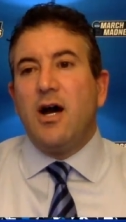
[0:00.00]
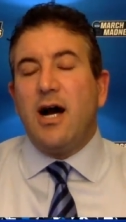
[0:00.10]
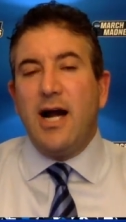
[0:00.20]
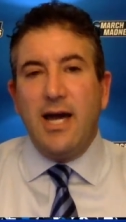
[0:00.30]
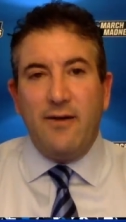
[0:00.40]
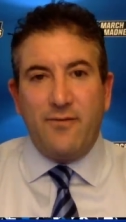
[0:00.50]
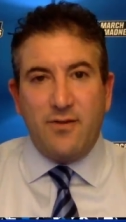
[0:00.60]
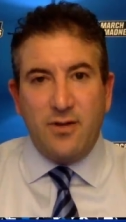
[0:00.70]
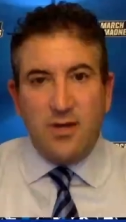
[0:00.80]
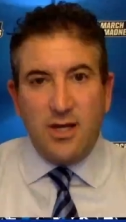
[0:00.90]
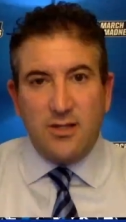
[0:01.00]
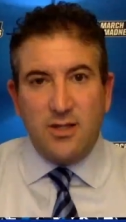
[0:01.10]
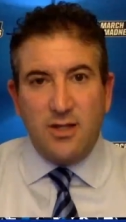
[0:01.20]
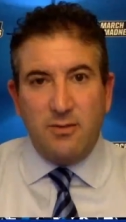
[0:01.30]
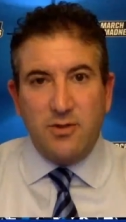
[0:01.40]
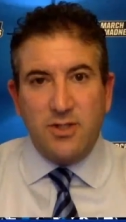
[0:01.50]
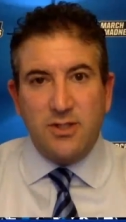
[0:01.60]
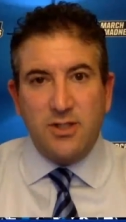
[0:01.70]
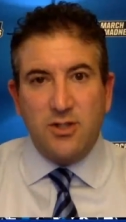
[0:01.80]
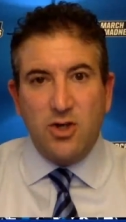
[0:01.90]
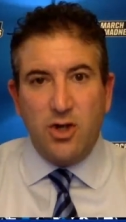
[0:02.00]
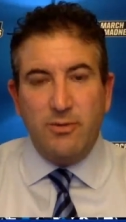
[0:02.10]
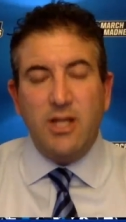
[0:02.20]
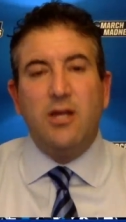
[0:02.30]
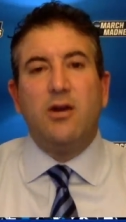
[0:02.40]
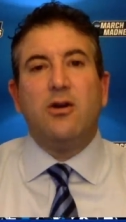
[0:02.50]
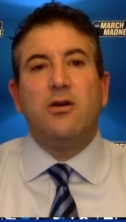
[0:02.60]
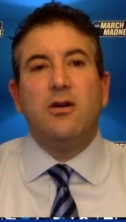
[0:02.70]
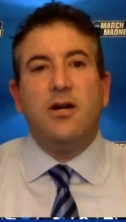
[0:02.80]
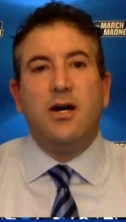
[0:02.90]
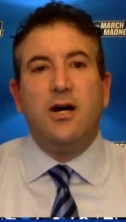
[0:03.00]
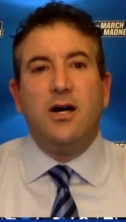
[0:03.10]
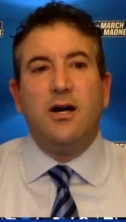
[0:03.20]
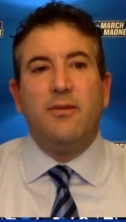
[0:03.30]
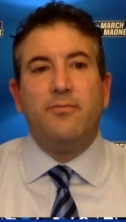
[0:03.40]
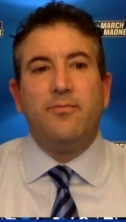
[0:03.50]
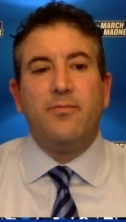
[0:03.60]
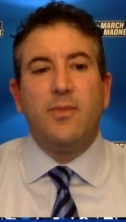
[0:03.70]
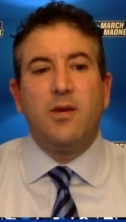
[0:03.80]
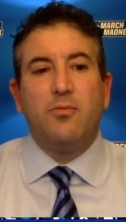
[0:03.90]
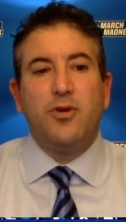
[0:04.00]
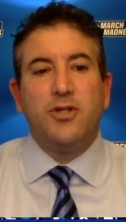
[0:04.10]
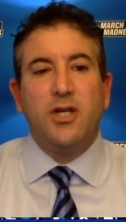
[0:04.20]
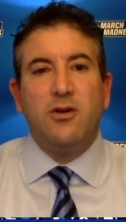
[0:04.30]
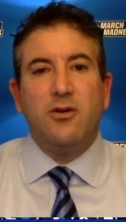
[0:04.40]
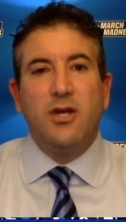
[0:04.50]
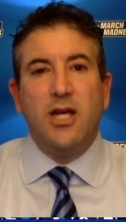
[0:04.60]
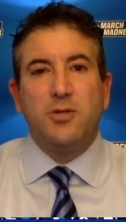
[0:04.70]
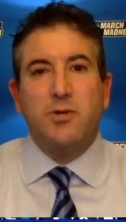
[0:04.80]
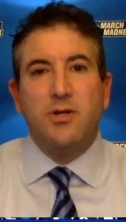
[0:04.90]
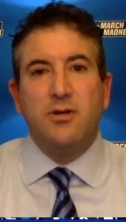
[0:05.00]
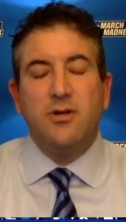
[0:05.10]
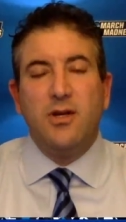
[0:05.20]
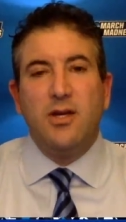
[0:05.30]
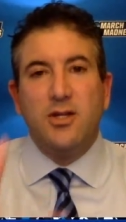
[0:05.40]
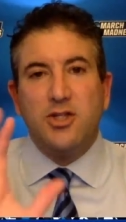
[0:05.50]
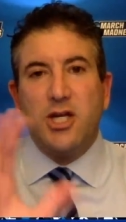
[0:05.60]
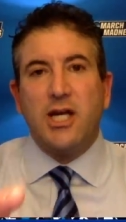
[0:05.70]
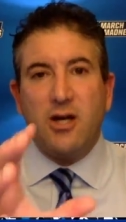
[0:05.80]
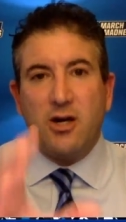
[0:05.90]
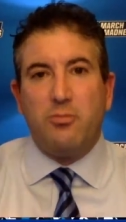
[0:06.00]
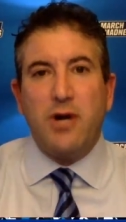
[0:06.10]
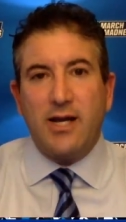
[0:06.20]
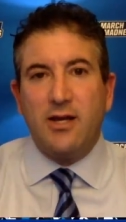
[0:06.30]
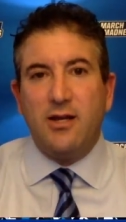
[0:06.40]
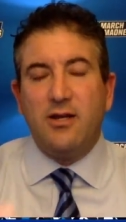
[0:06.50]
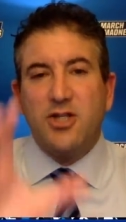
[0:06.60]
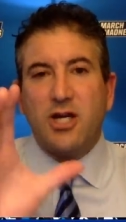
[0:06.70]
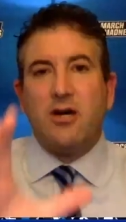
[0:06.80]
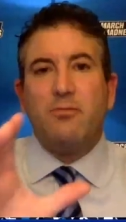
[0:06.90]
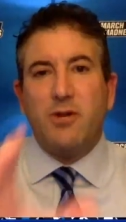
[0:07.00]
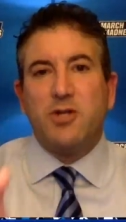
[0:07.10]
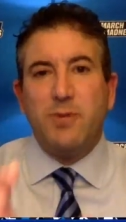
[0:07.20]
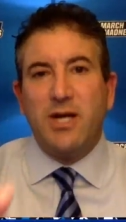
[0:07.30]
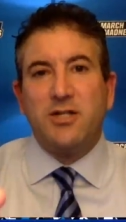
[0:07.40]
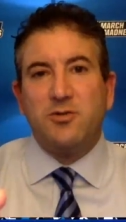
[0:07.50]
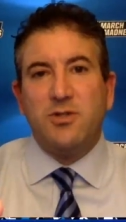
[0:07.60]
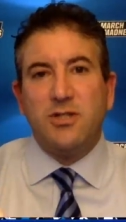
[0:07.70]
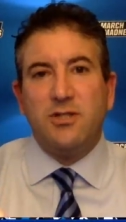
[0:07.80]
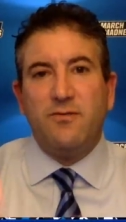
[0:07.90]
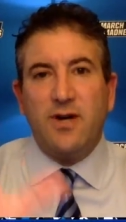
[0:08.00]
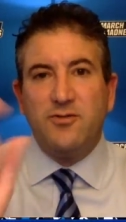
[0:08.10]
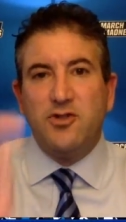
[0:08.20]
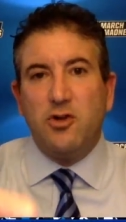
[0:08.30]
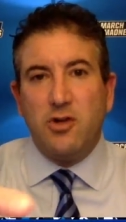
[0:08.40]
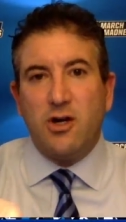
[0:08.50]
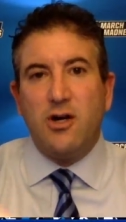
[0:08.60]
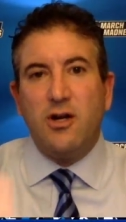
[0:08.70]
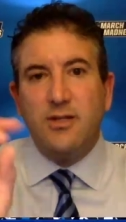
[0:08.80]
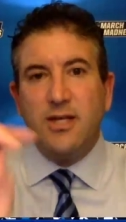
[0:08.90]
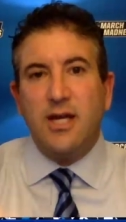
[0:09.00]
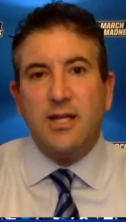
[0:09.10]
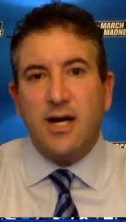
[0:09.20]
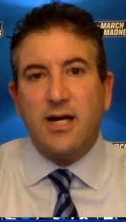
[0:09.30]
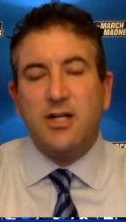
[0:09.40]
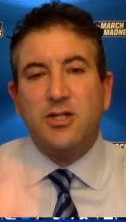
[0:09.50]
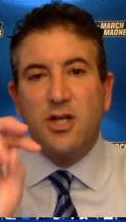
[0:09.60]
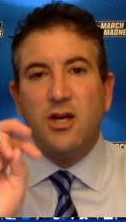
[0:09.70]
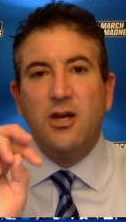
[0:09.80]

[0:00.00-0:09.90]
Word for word: I have to get to the WCC tournament here. Um, appreciate your engagement. Check out our bracket. Check out March Madness 365. Joe Lunardi, Dan Dakich,